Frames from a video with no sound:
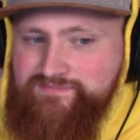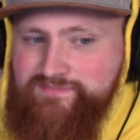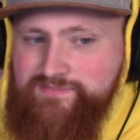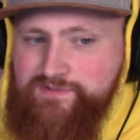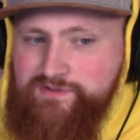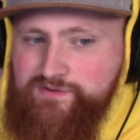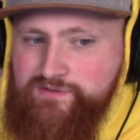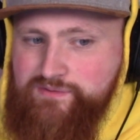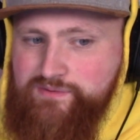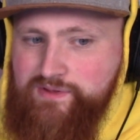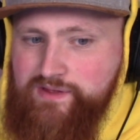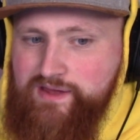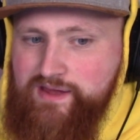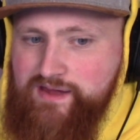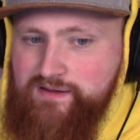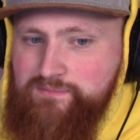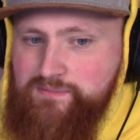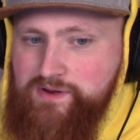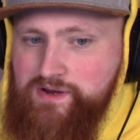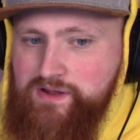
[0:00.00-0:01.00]
You don't really
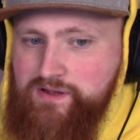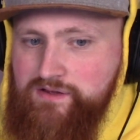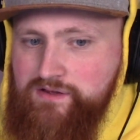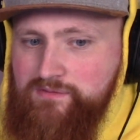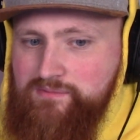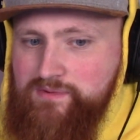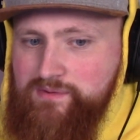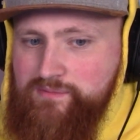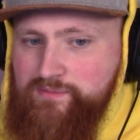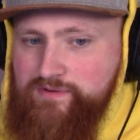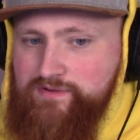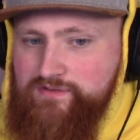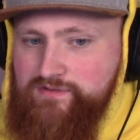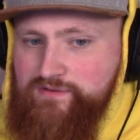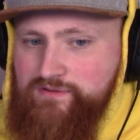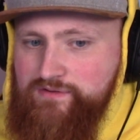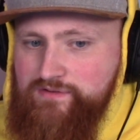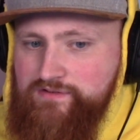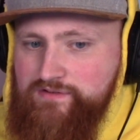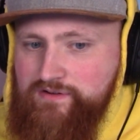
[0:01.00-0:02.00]
have many good memories, do
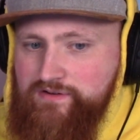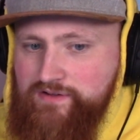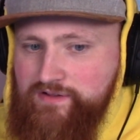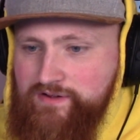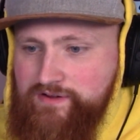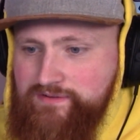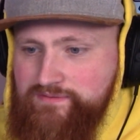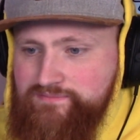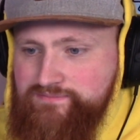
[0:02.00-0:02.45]
you, Starlight?